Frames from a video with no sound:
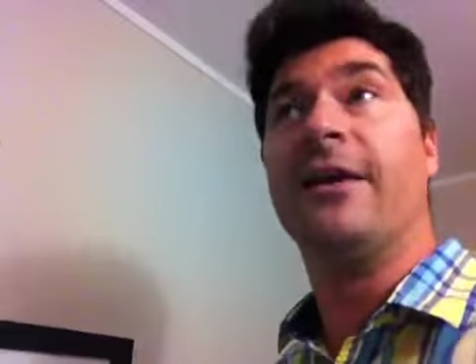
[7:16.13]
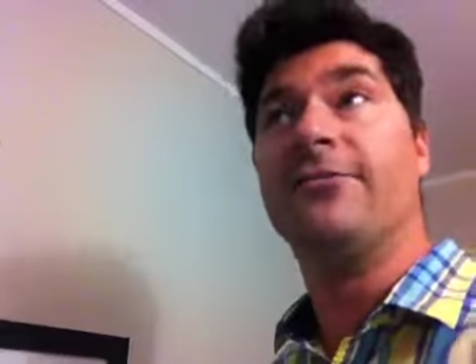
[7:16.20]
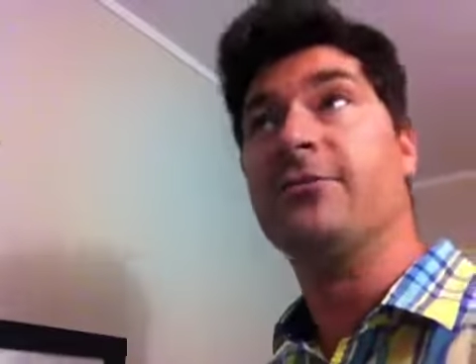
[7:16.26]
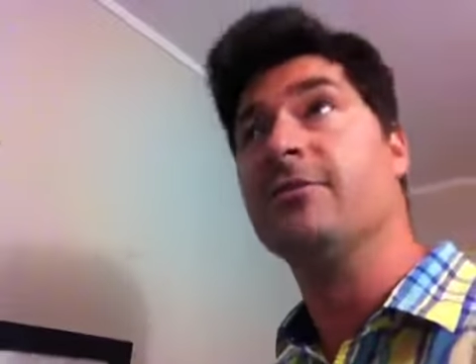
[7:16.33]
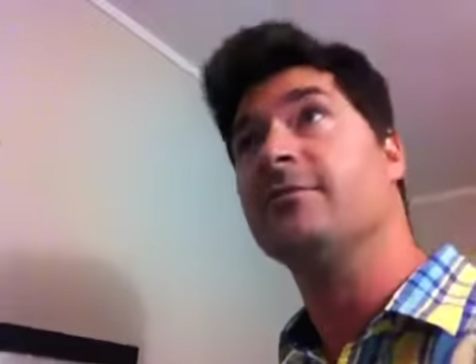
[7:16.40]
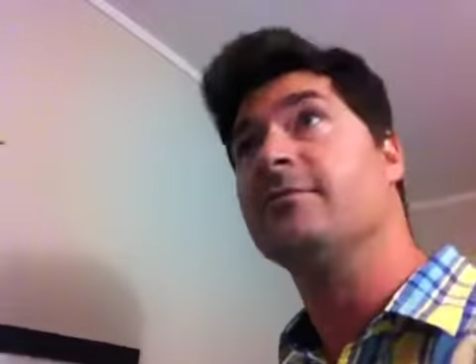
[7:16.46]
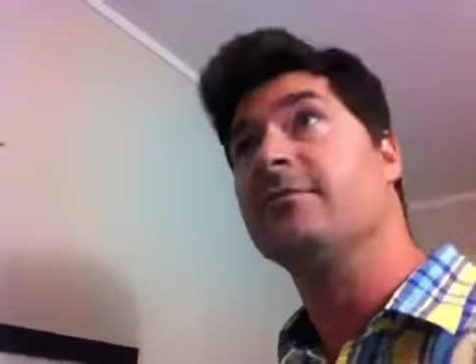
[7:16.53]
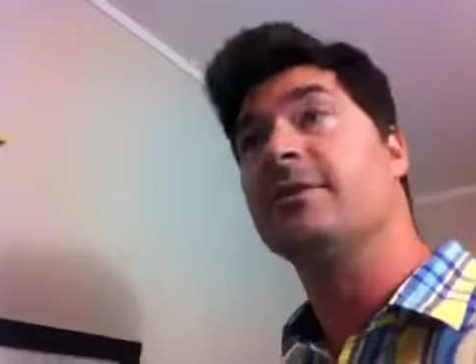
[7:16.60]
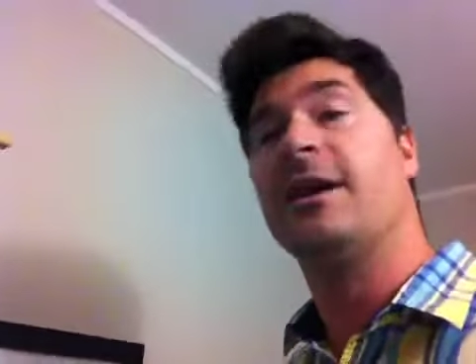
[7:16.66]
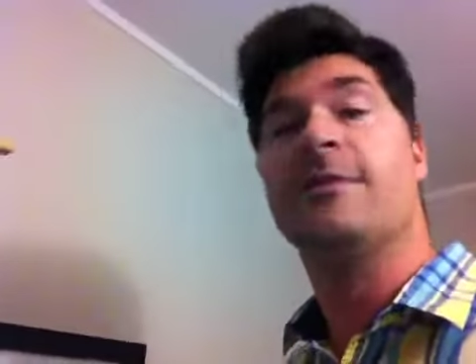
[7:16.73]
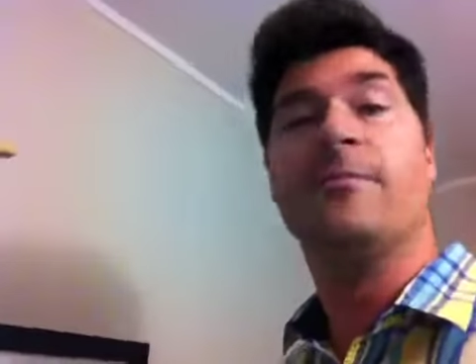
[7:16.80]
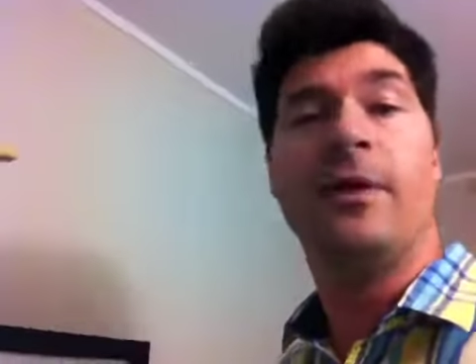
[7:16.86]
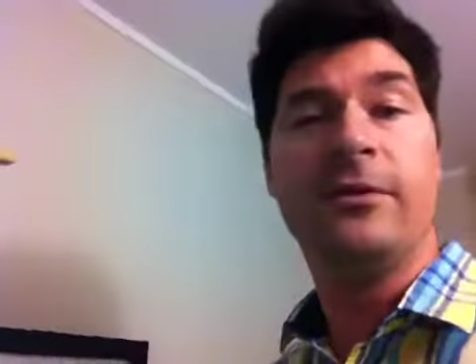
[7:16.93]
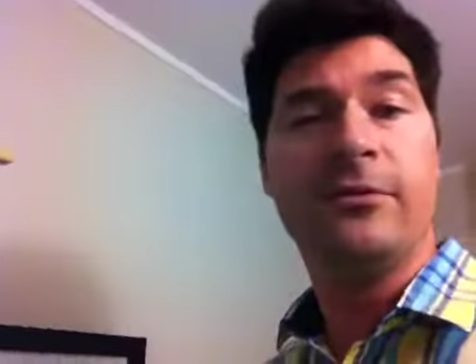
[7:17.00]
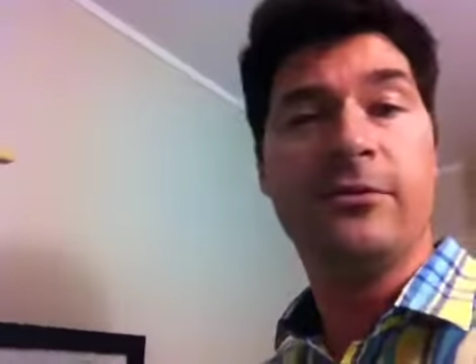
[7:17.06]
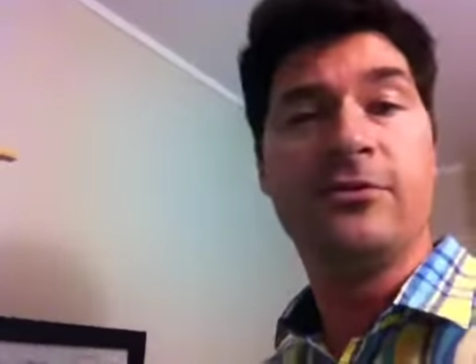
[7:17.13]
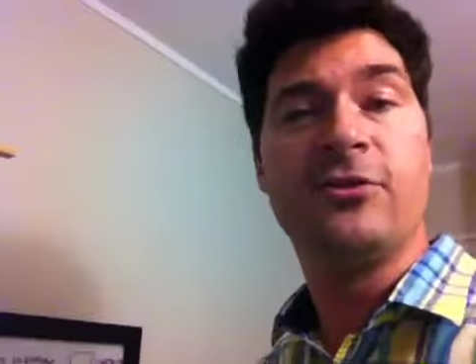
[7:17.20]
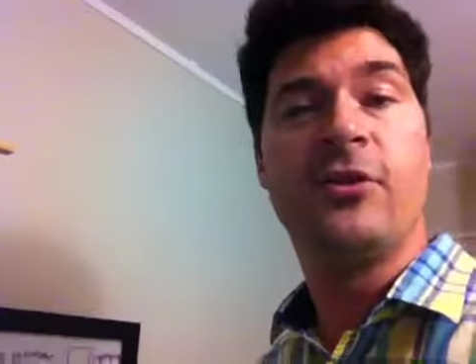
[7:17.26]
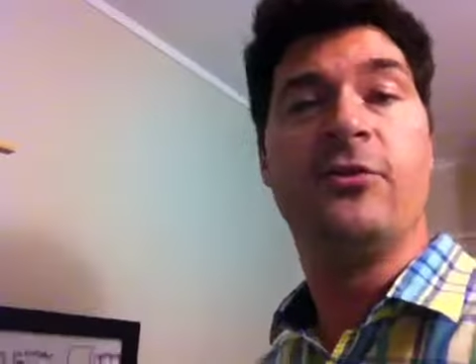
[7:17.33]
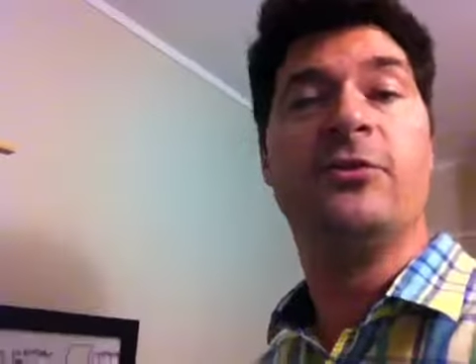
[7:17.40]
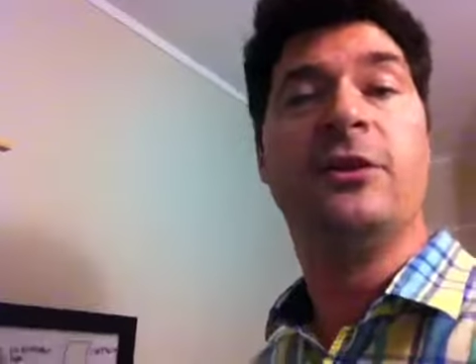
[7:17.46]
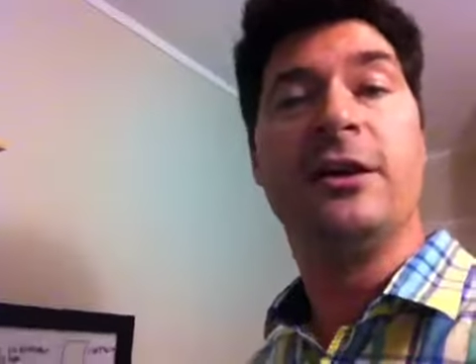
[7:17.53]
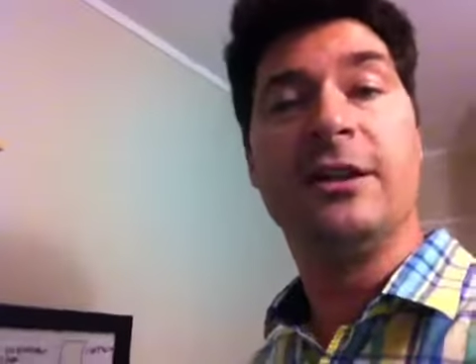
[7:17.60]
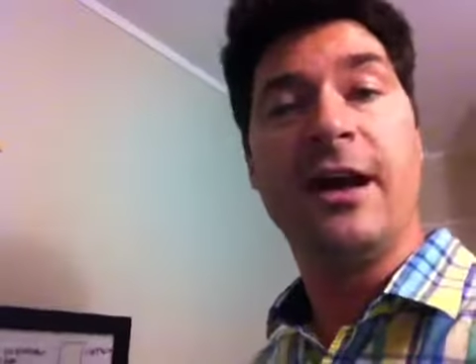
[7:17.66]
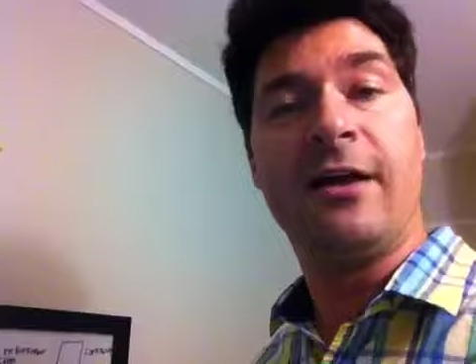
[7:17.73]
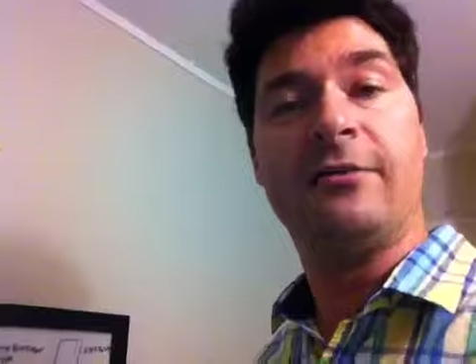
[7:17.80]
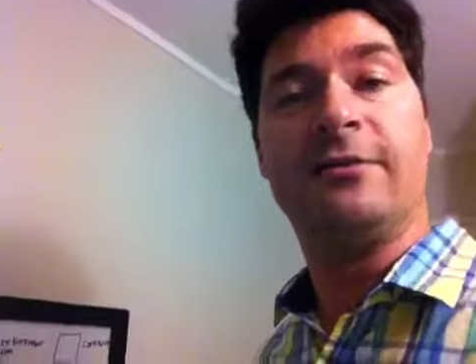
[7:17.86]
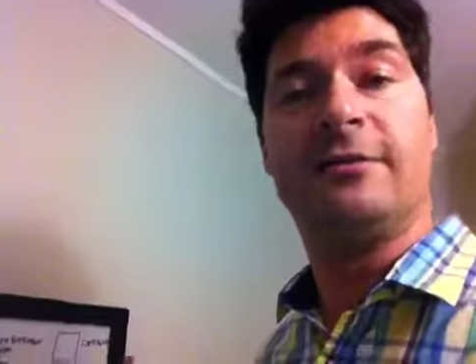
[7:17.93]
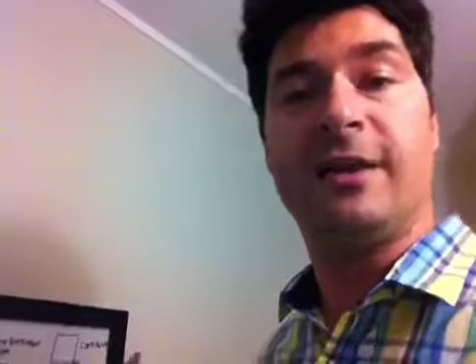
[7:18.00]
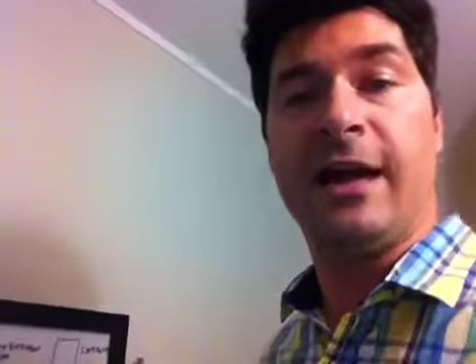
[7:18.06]
After, say, a month or so, you get
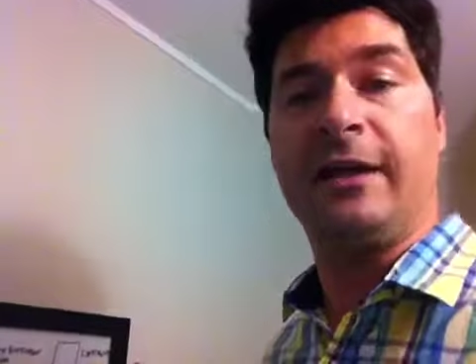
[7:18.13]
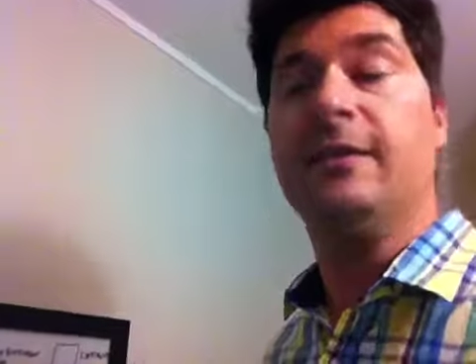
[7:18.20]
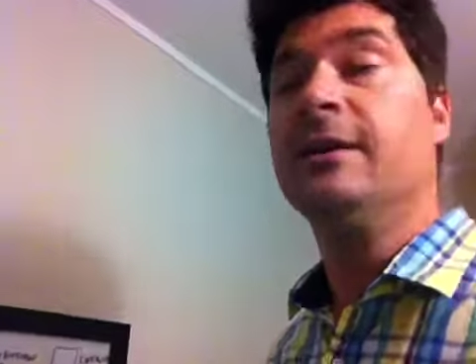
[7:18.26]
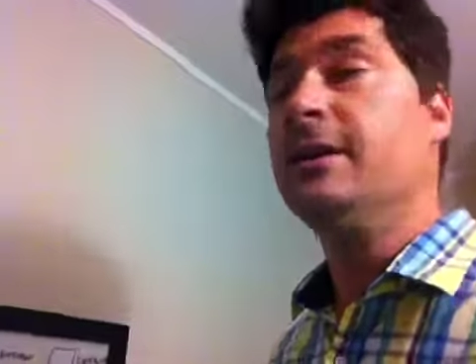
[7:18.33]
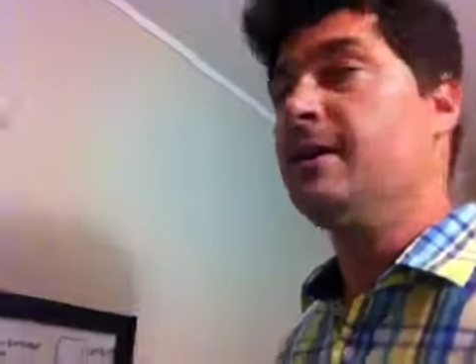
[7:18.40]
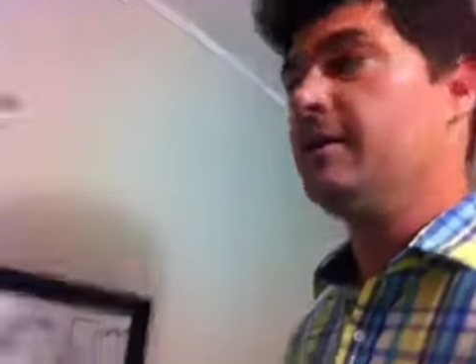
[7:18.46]
down to 10.